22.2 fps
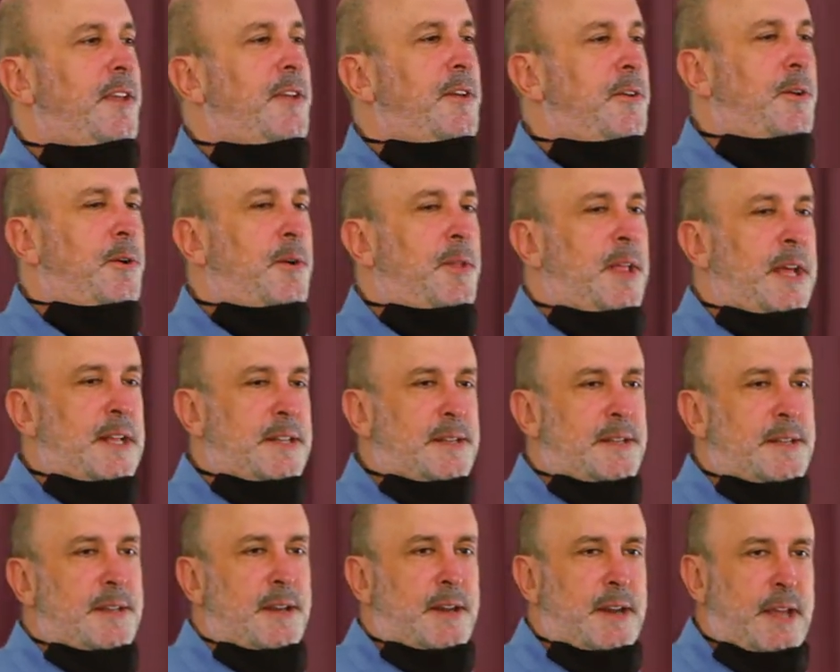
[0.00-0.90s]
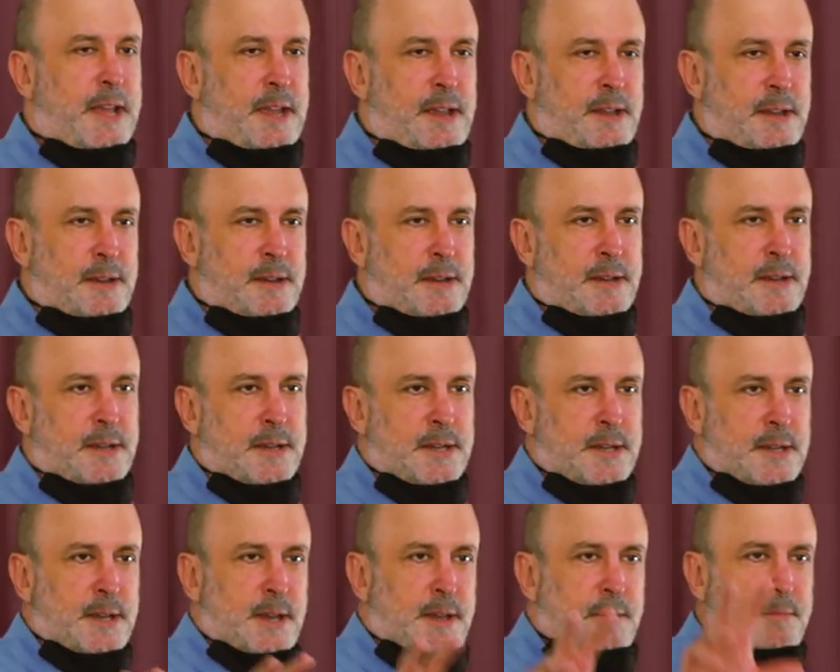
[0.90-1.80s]
You know that, ne?
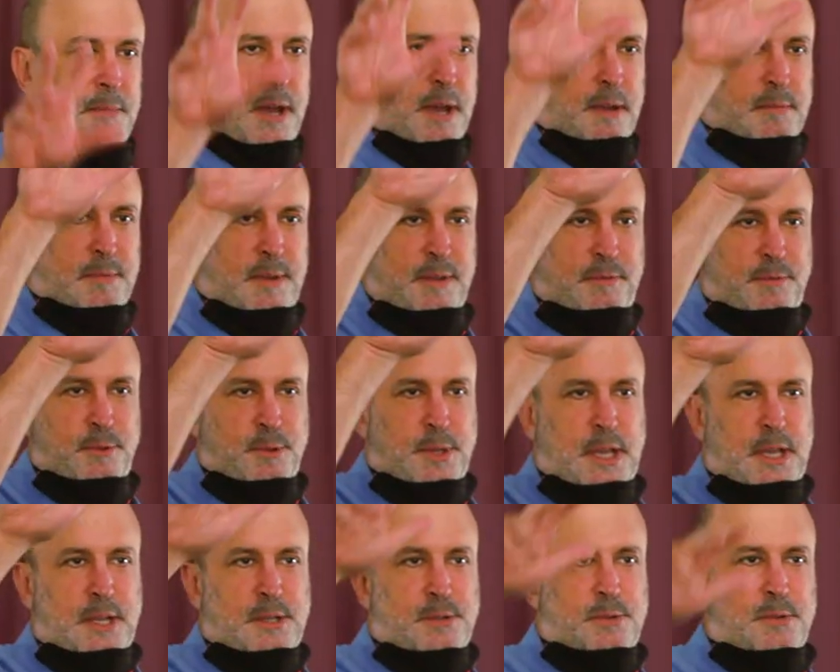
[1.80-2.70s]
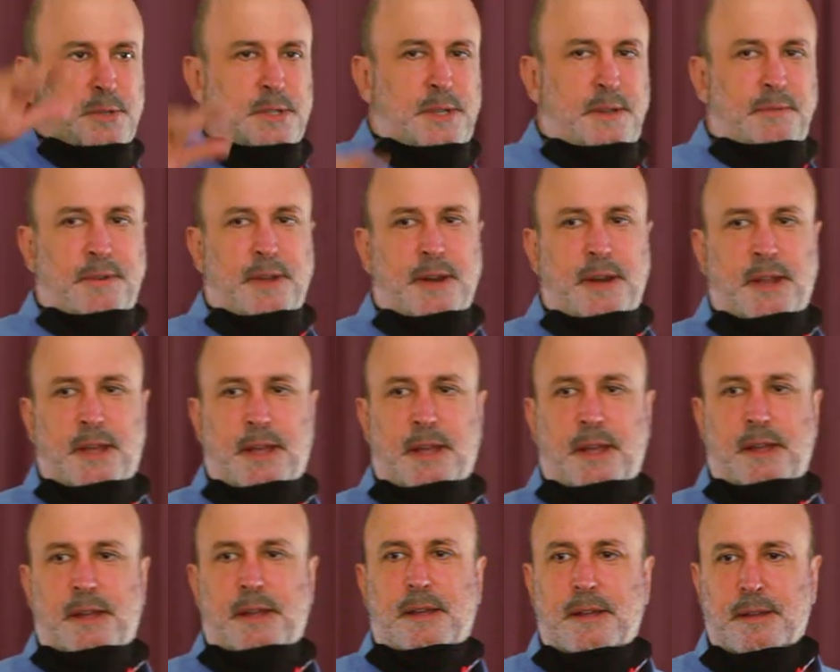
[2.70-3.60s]
And Mark, my footers with
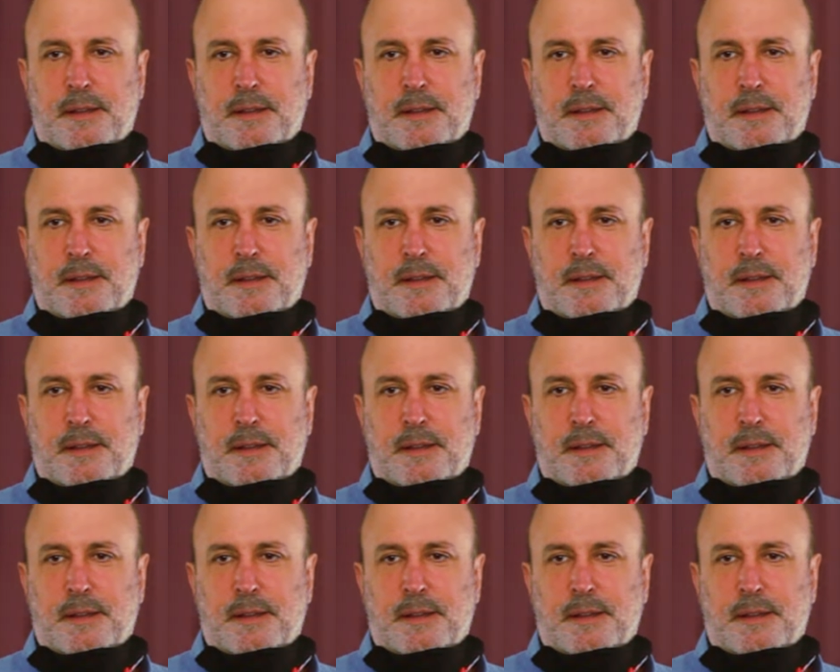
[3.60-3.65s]
die